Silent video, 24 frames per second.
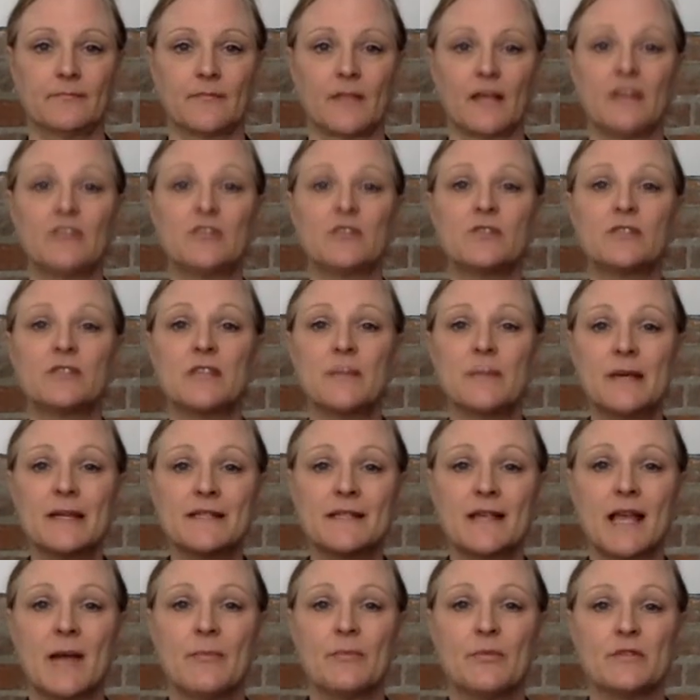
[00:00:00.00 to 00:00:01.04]
So some
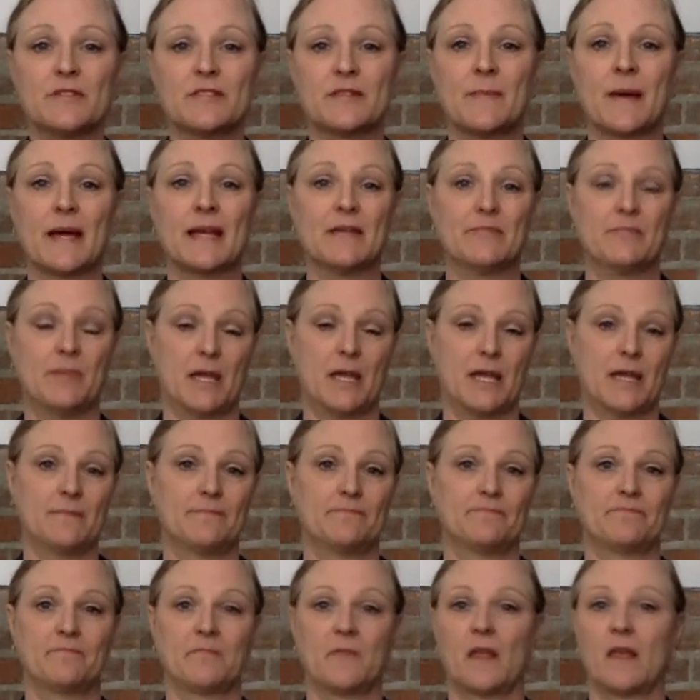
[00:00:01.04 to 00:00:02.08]
examples might be
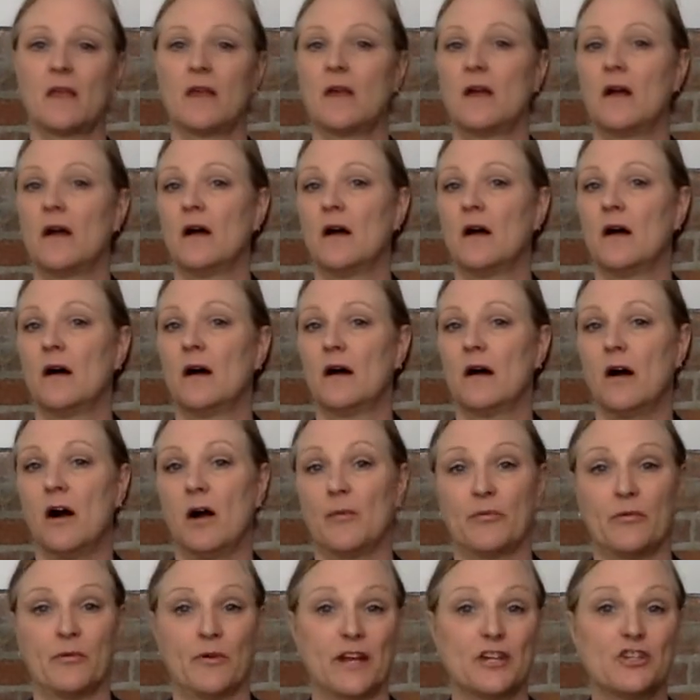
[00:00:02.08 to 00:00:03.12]

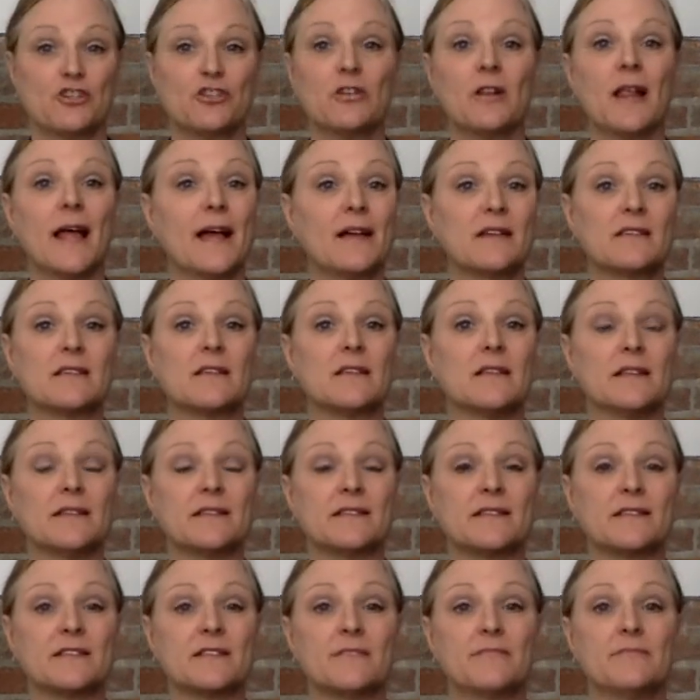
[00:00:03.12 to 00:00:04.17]
operational
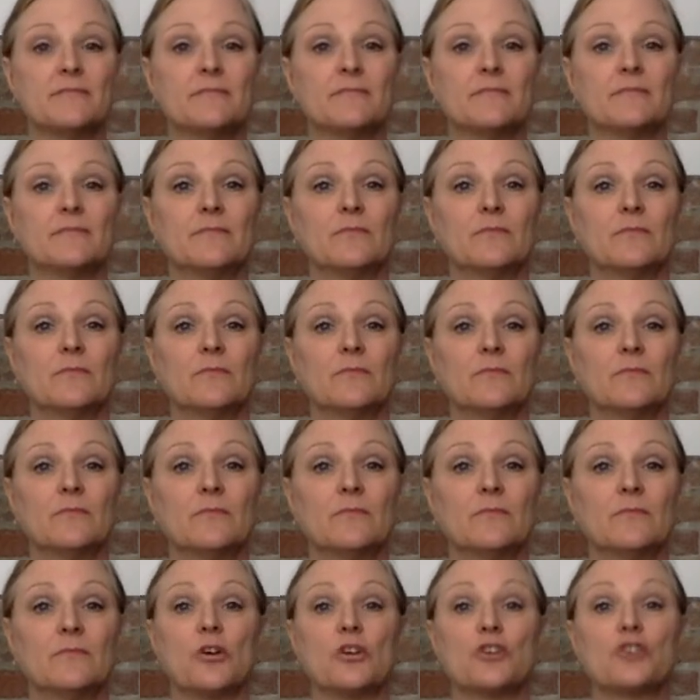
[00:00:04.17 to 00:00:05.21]
excellence,
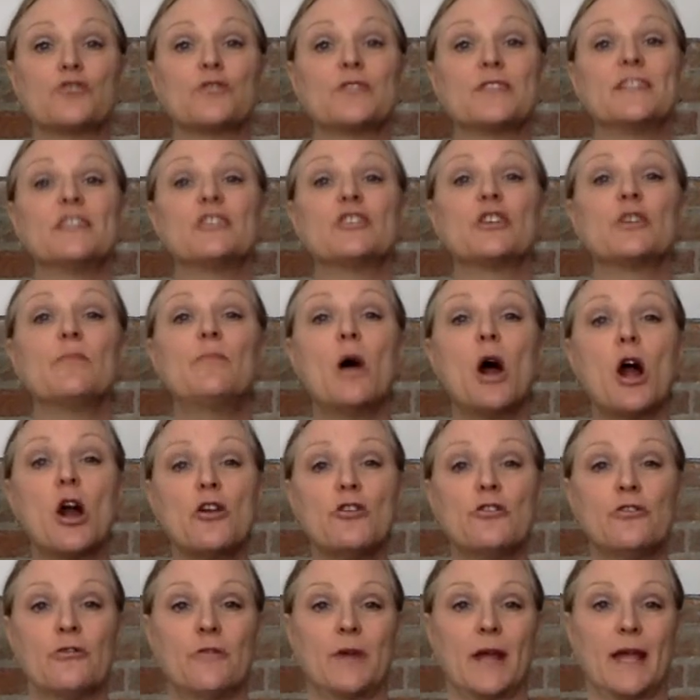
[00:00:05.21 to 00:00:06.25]
or strategic
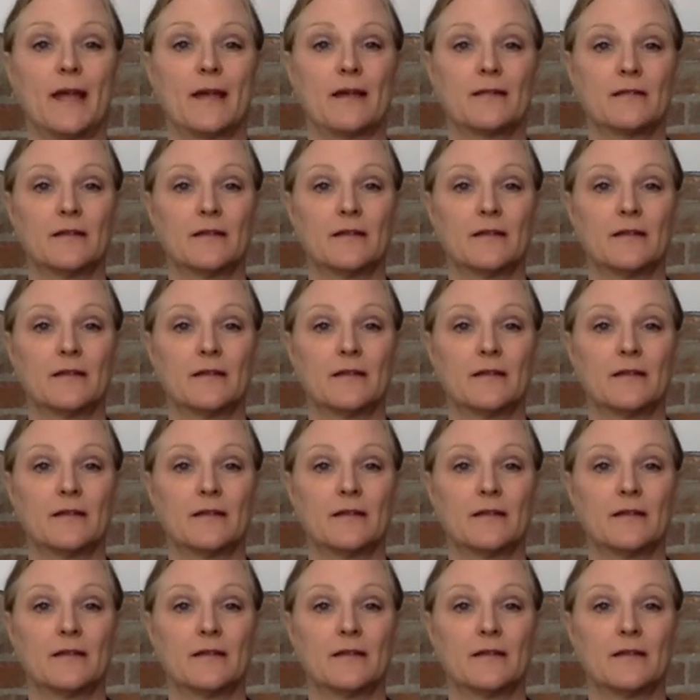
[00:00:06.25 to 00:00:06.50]
partnering,